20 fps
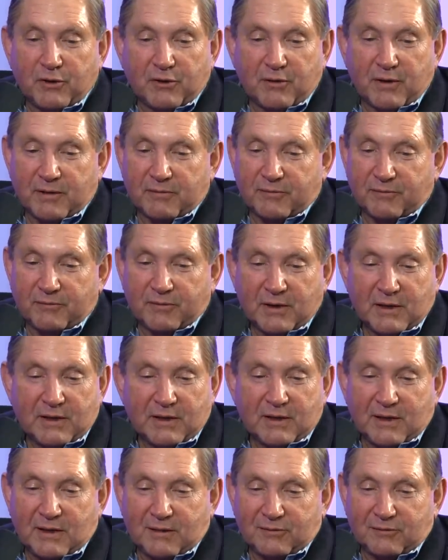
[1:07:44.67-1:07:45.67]
You know,
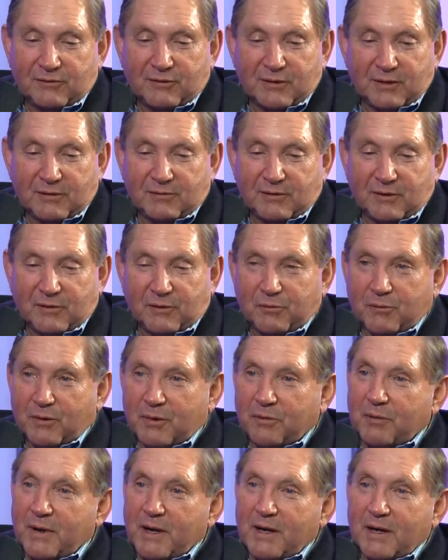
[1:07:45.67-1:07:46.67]
I said, you know,
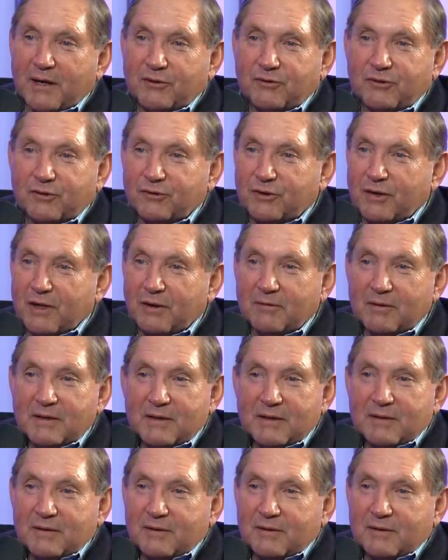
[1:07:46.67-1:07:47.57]
well, why not just get,